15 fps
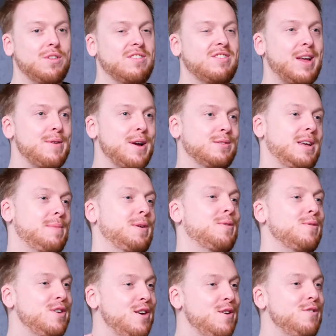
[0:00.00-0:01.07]

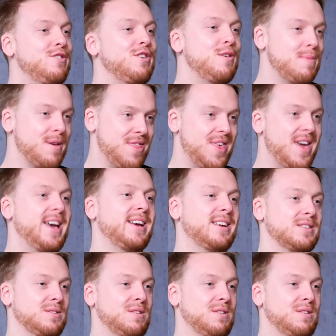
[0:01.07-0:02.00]
stereotypical YouTuber things,